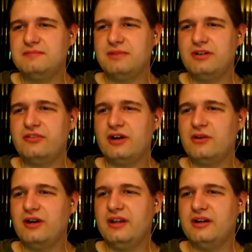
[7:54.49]
Pretty far
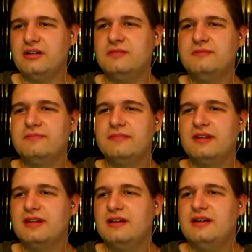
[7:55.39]
away, though.
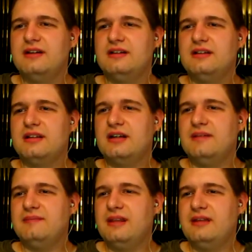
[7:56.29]
It's like
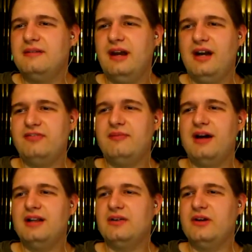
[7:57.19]
a half
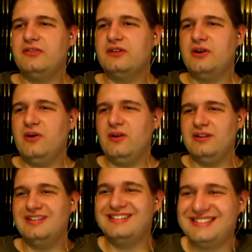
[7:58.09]
mile away from the hole.